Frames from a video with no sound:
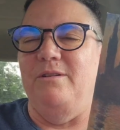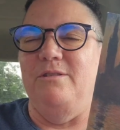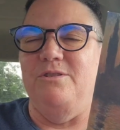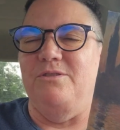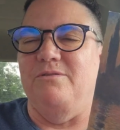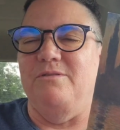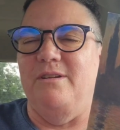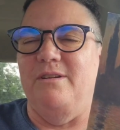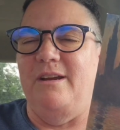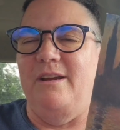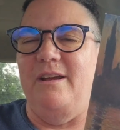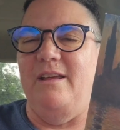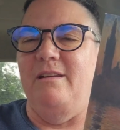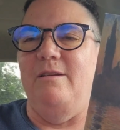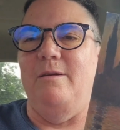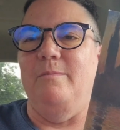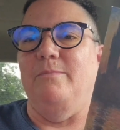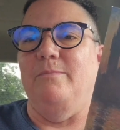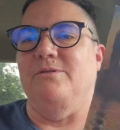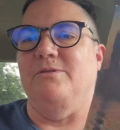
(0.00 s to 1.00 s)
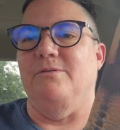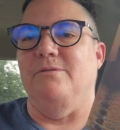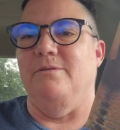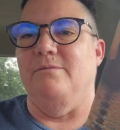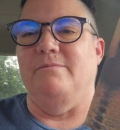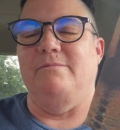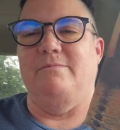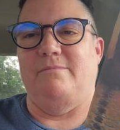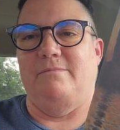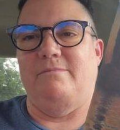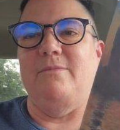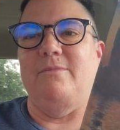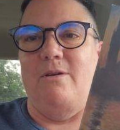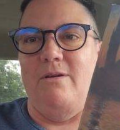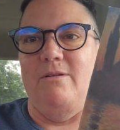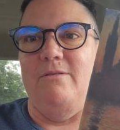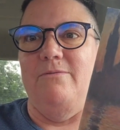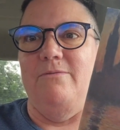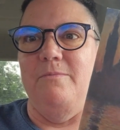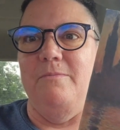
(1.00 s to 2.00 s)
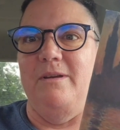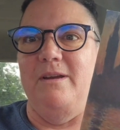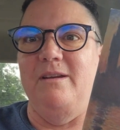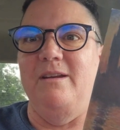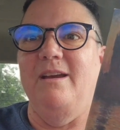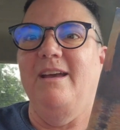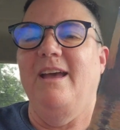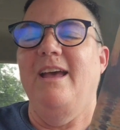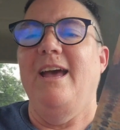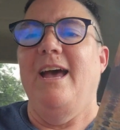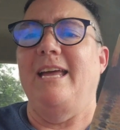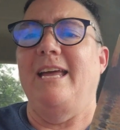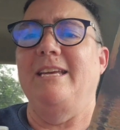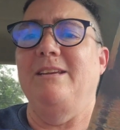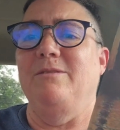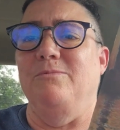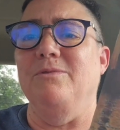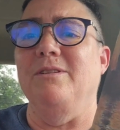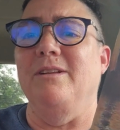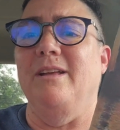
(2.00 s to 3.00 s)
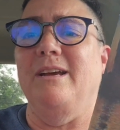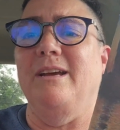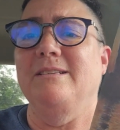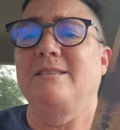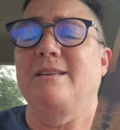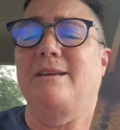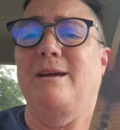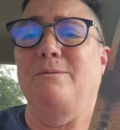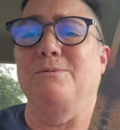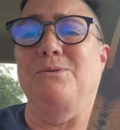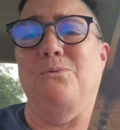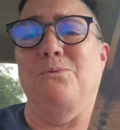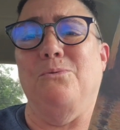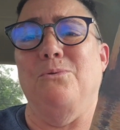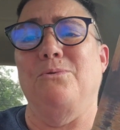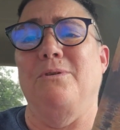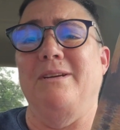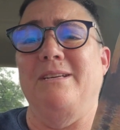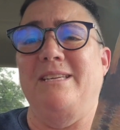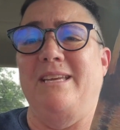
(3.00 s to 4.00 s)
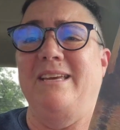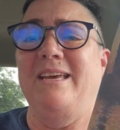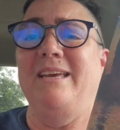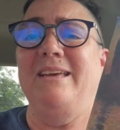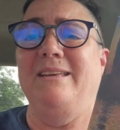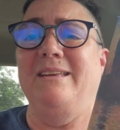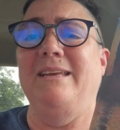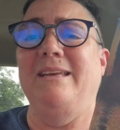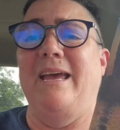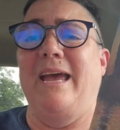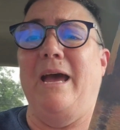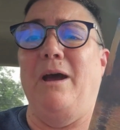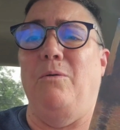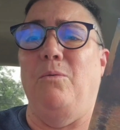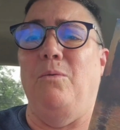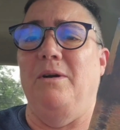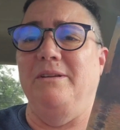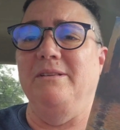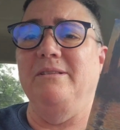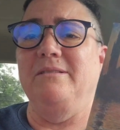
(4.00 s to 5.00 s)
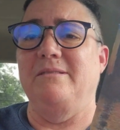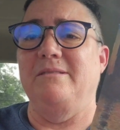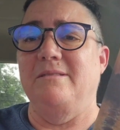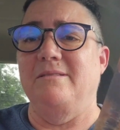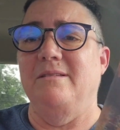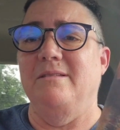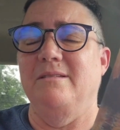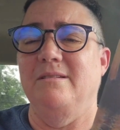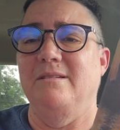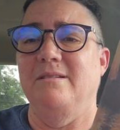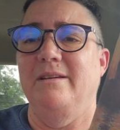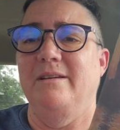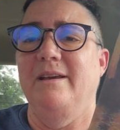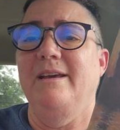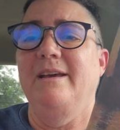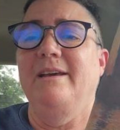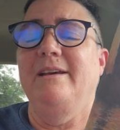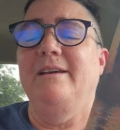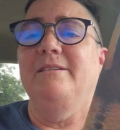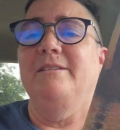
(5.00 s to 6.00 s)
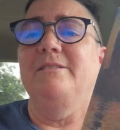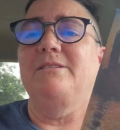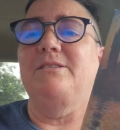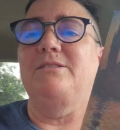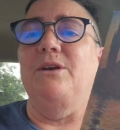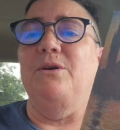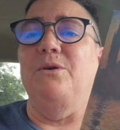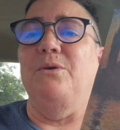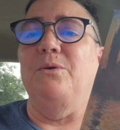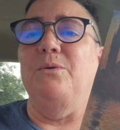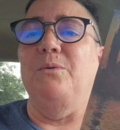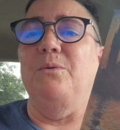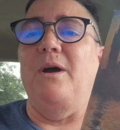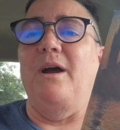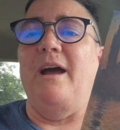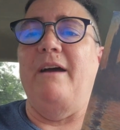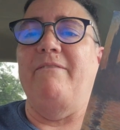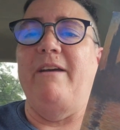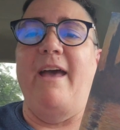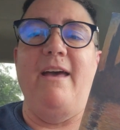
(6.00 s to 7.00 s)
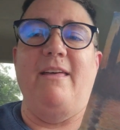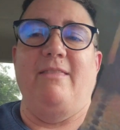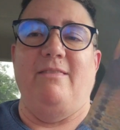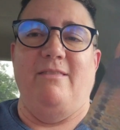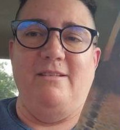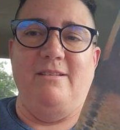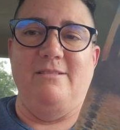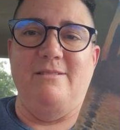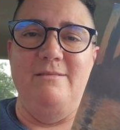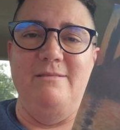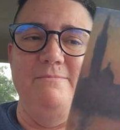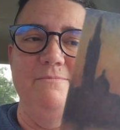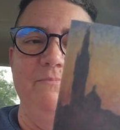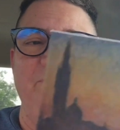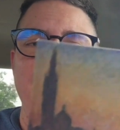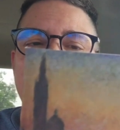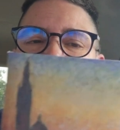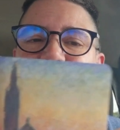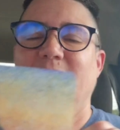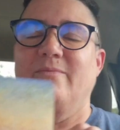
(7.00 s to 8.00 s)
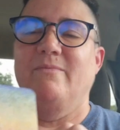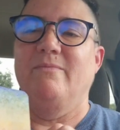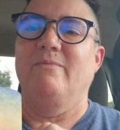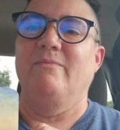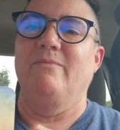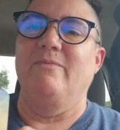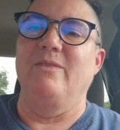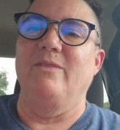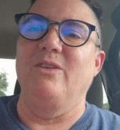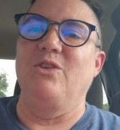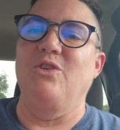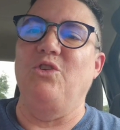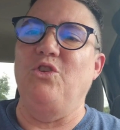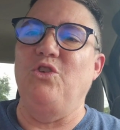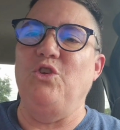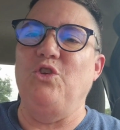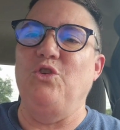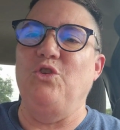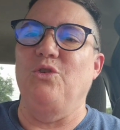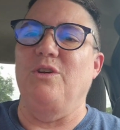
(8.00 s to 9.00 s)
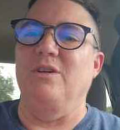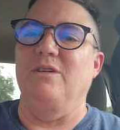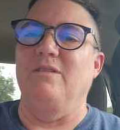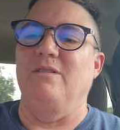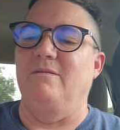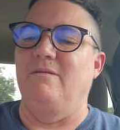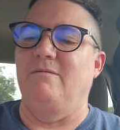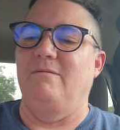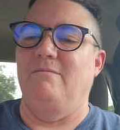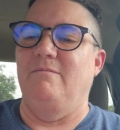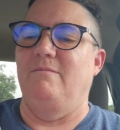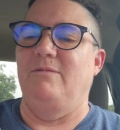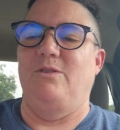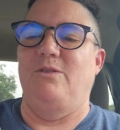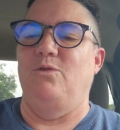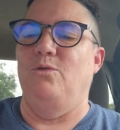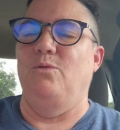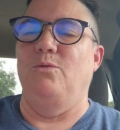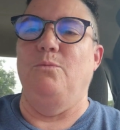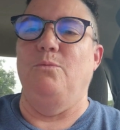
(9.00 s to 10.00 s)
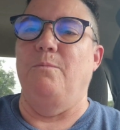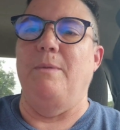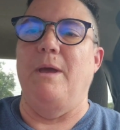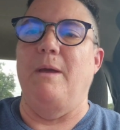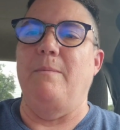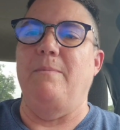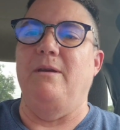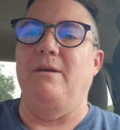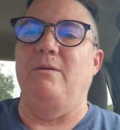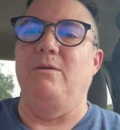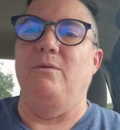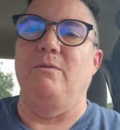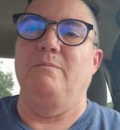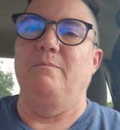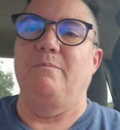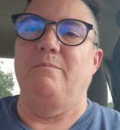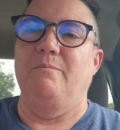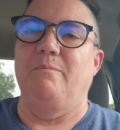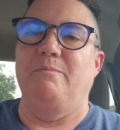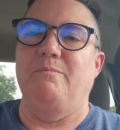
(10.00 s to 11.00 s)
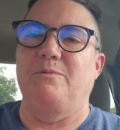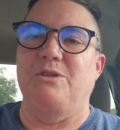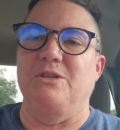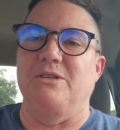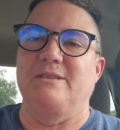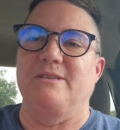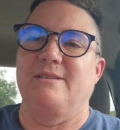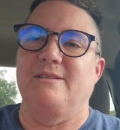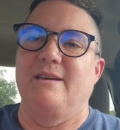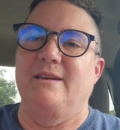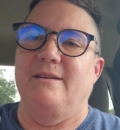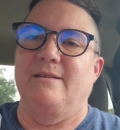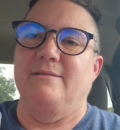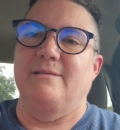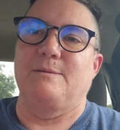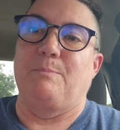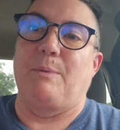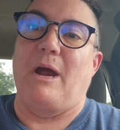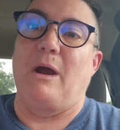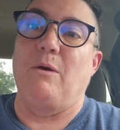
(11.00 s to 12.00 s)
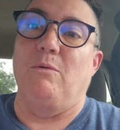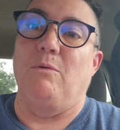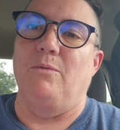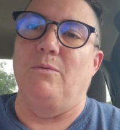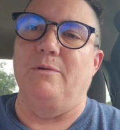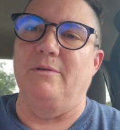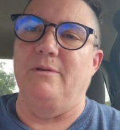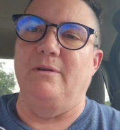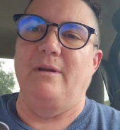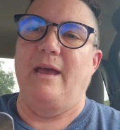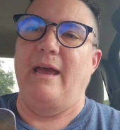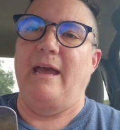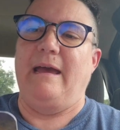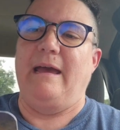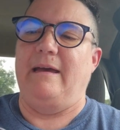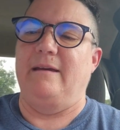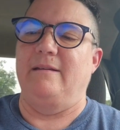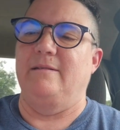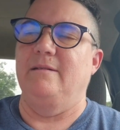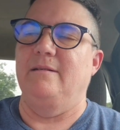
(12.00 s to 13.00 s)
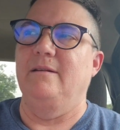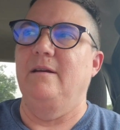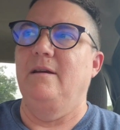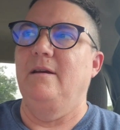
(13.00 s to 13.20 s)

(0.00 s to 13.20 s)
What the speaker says: injury and numbers are hard for me. I didn't realize that I was ordering 10 at once. So I've had these. You maybe just get a spiral one at